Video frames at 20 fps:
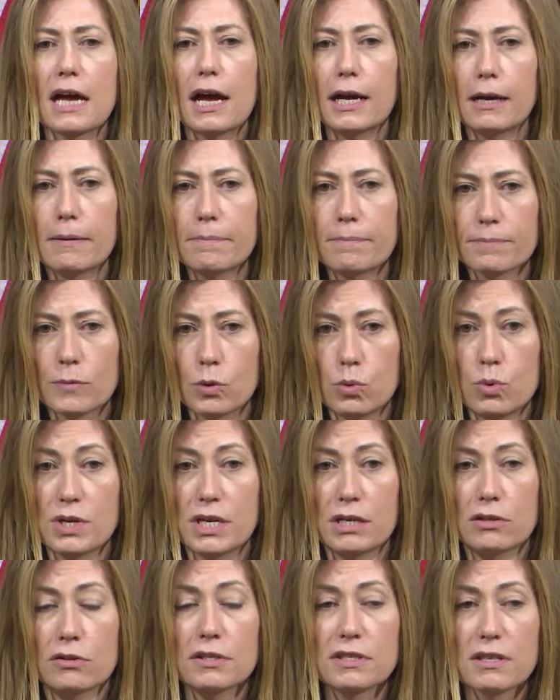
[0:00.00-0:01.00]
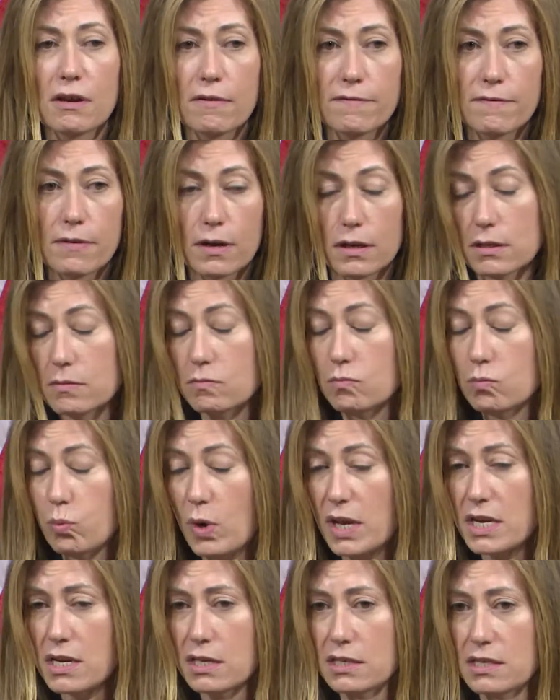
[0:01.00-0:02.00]
um, who killed a, a
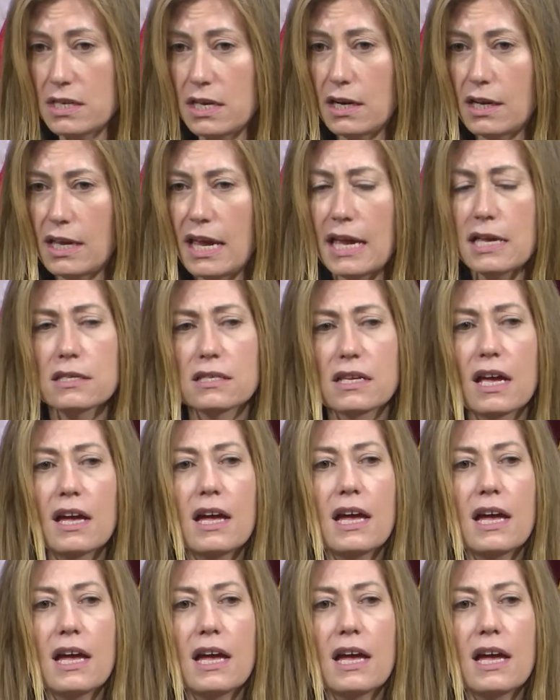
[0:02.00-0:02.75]
witness in a case,